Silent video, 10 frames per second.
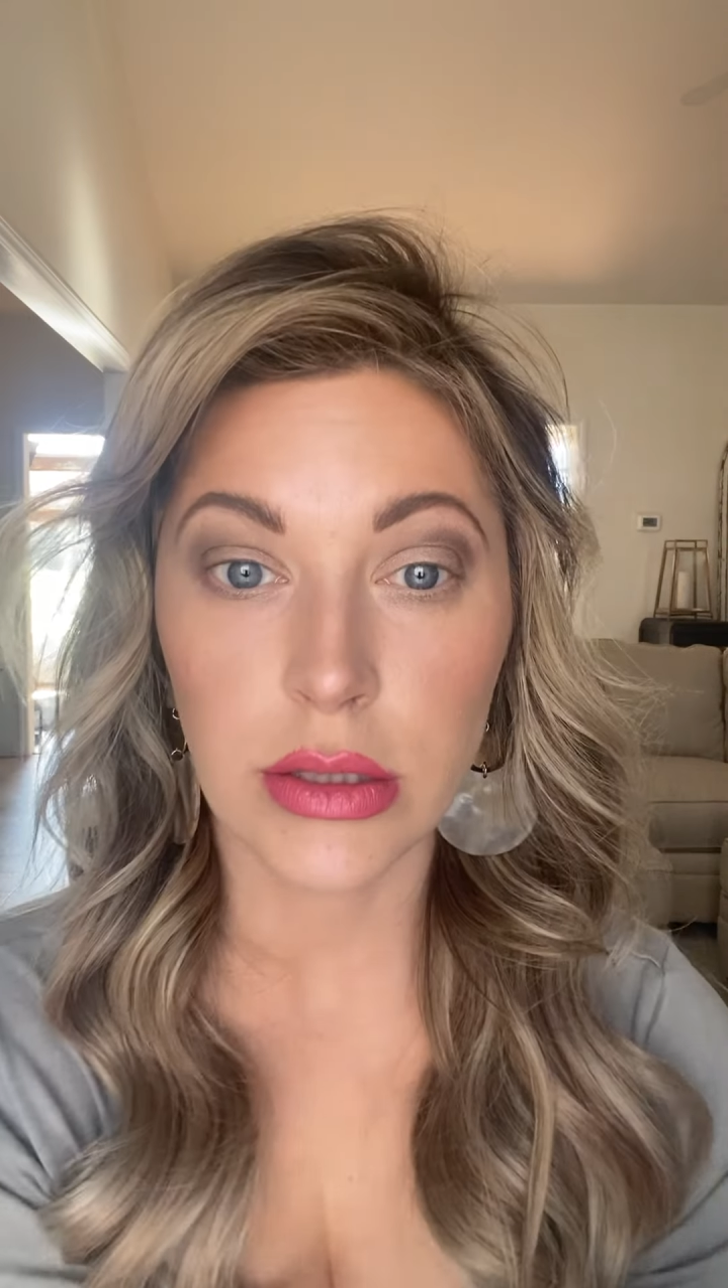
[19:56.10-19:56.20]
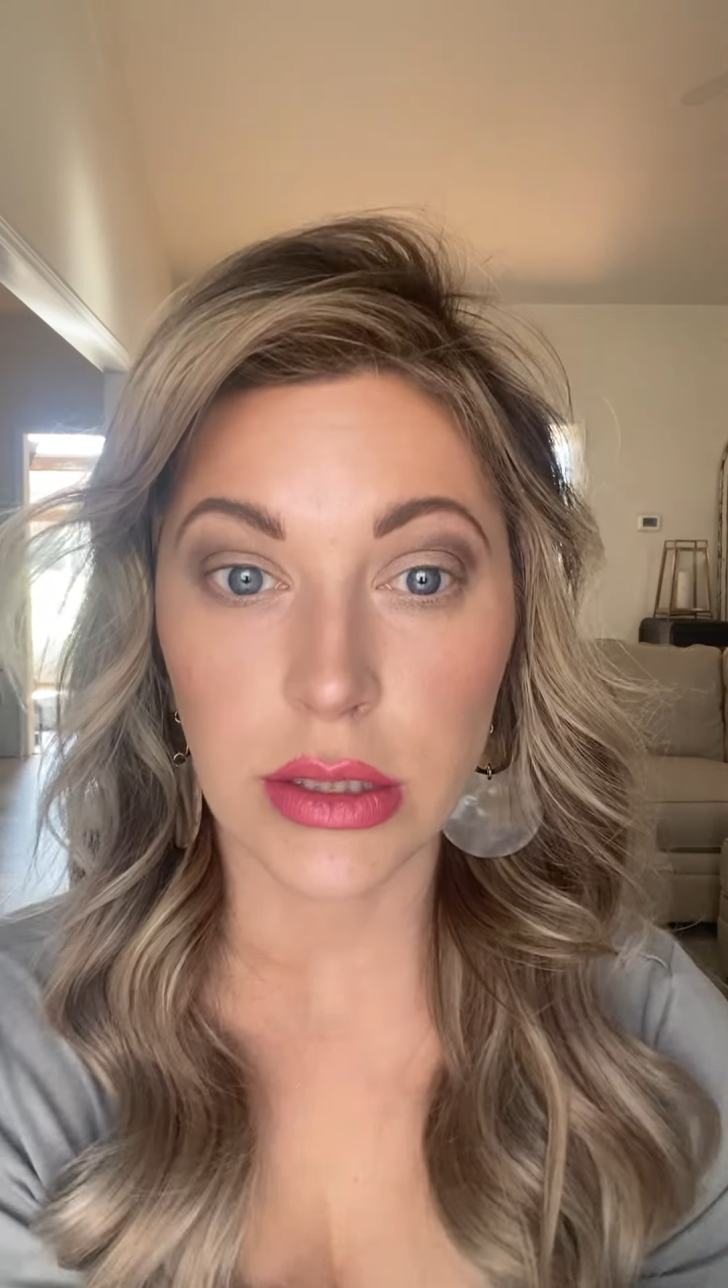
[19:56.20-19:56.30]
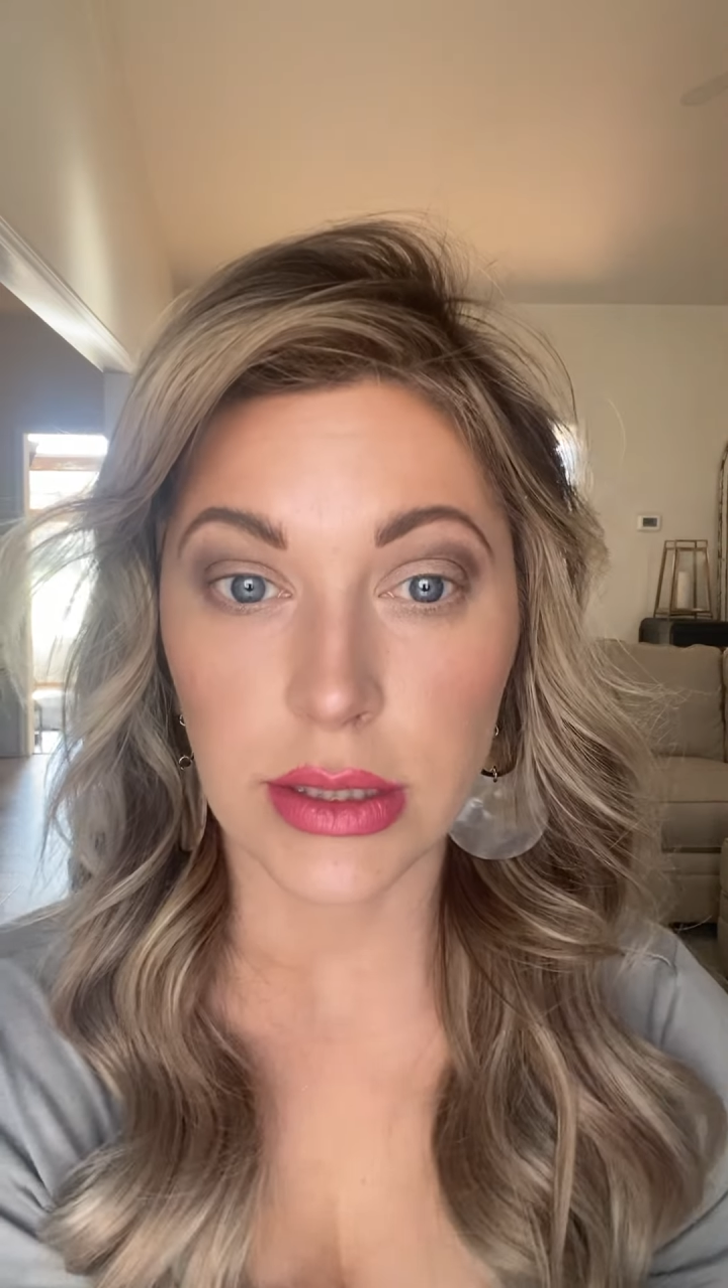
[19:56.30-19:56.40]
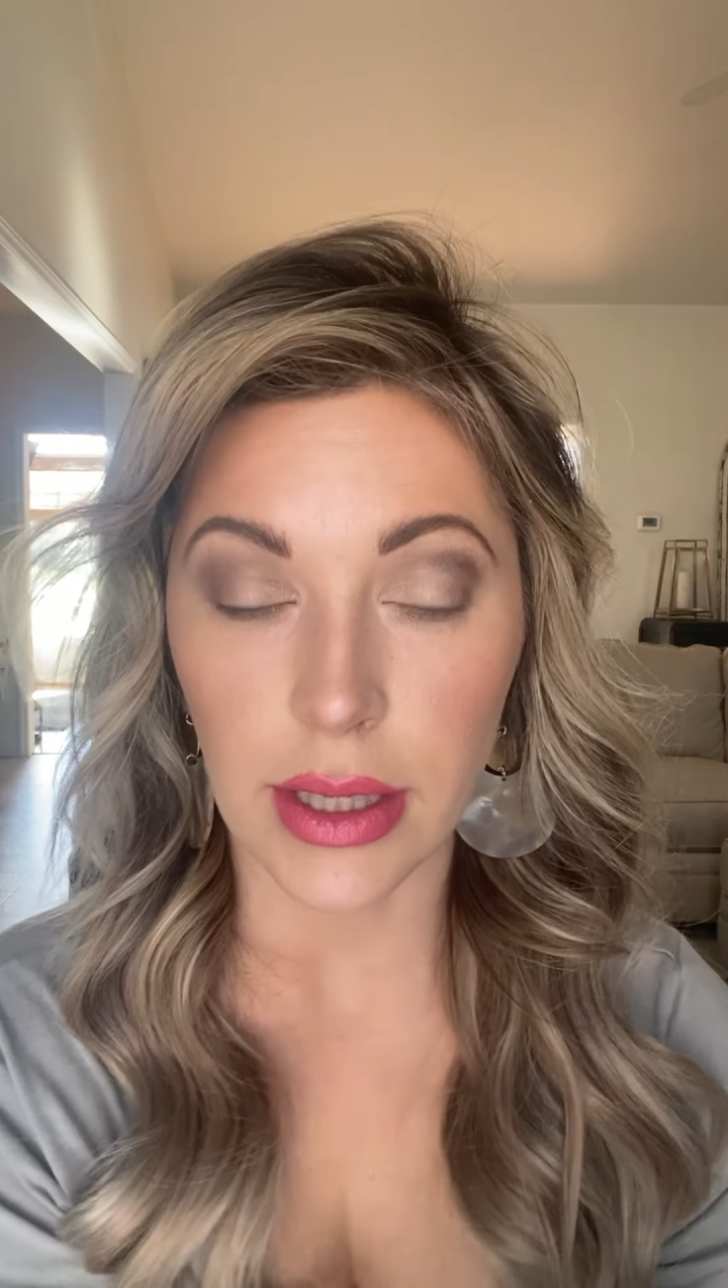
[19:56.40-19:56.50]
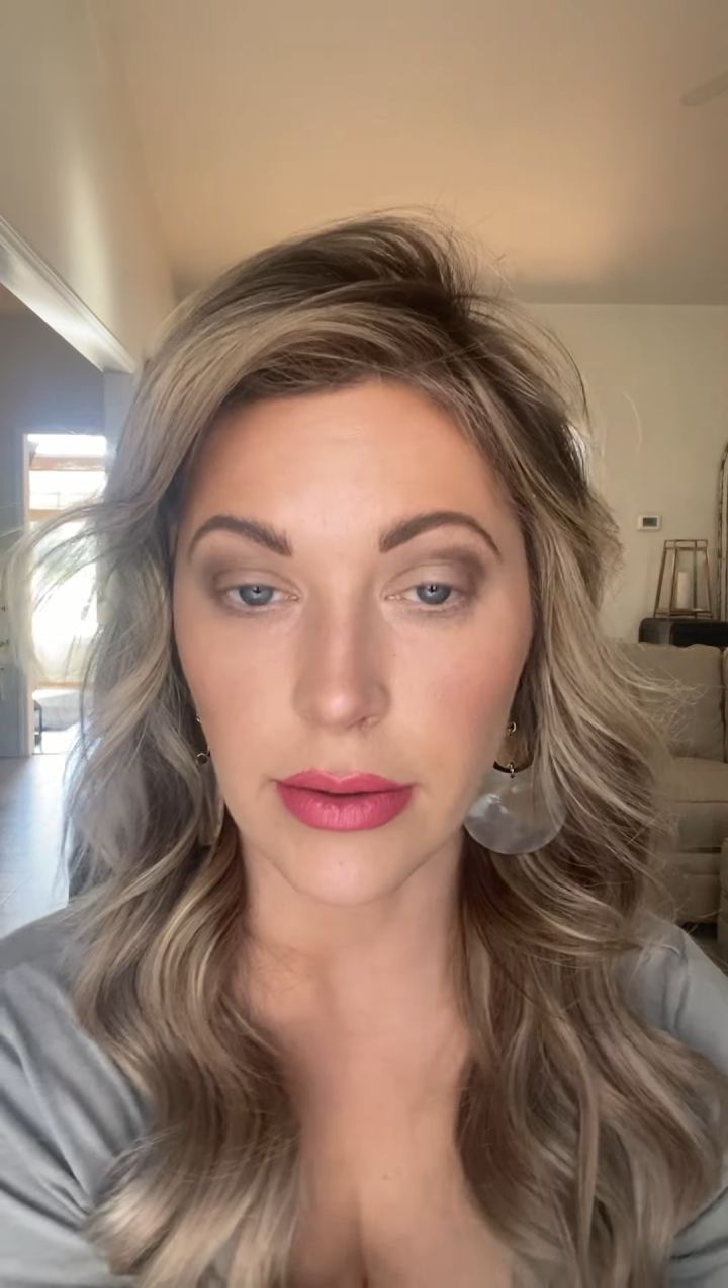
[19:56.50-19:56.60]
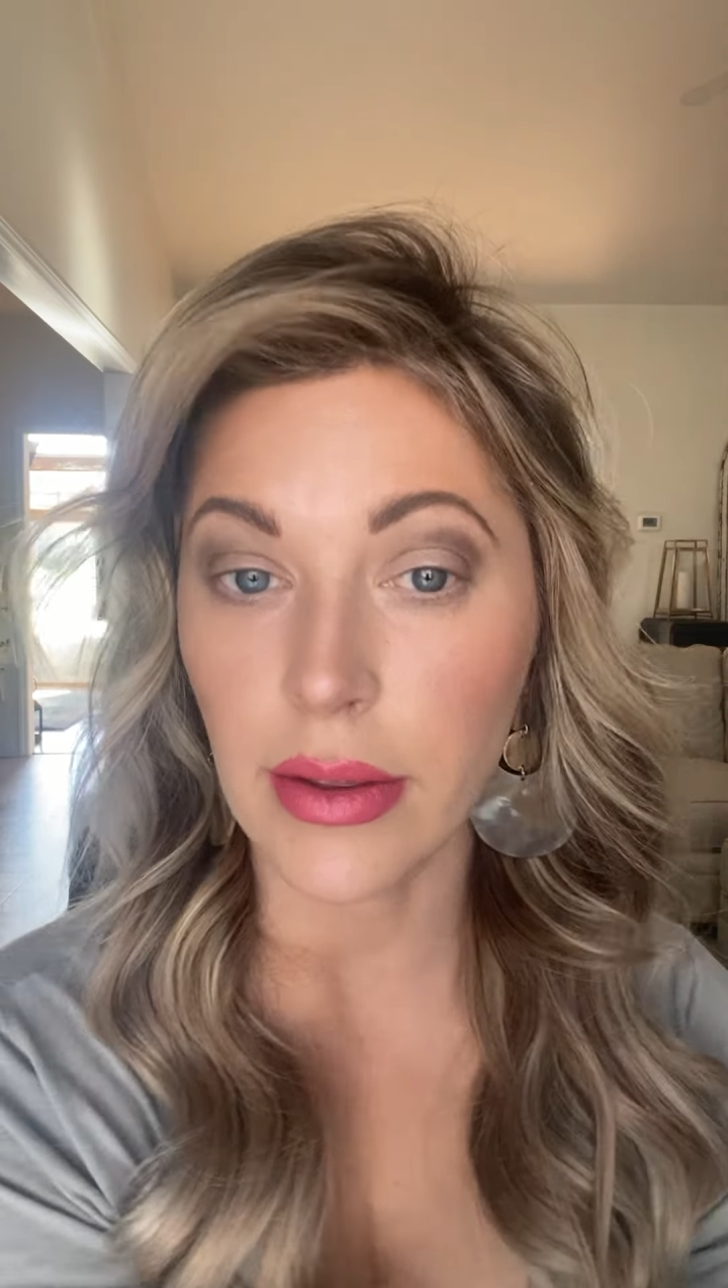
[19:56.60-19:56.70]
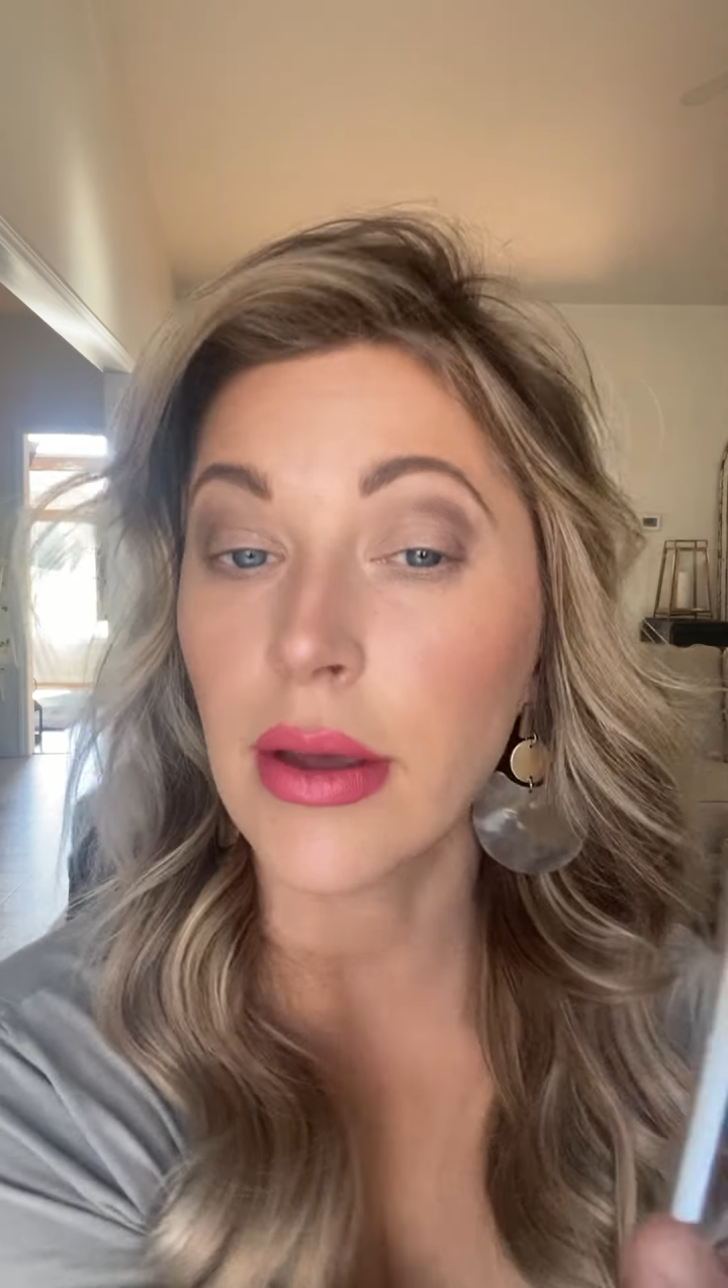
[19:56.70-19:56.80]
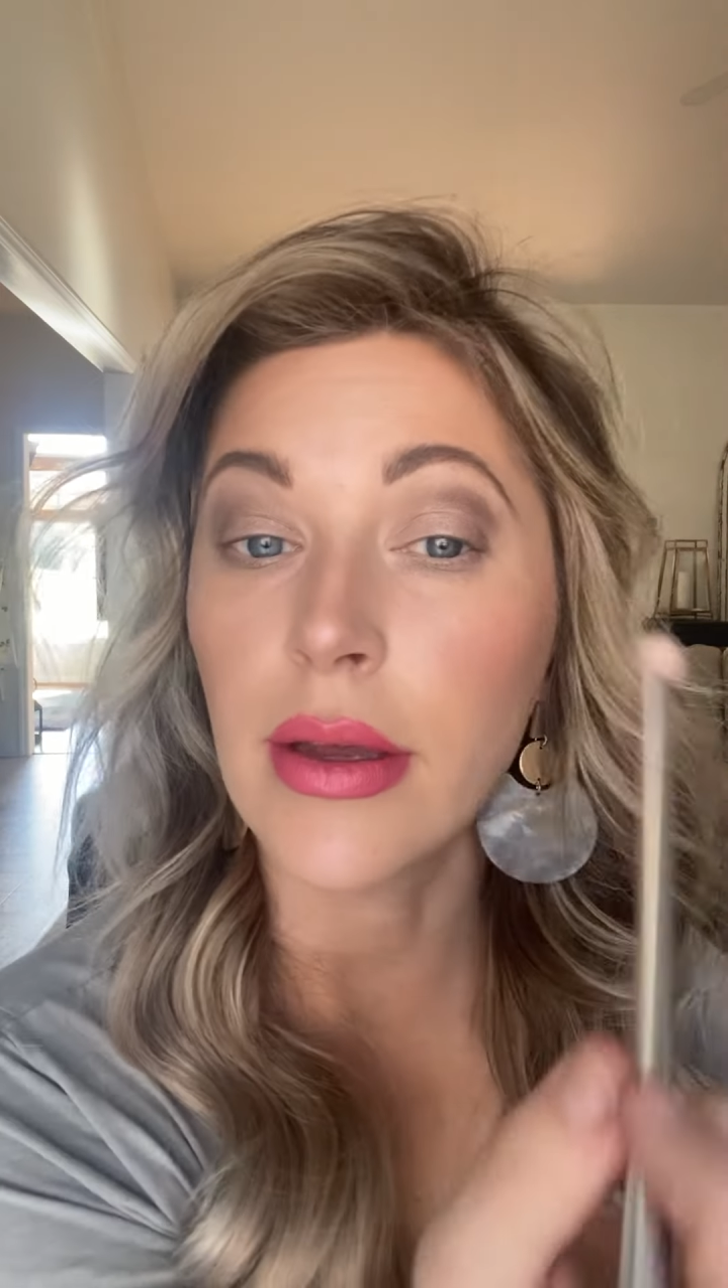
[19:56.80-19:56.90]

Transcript: Just like that,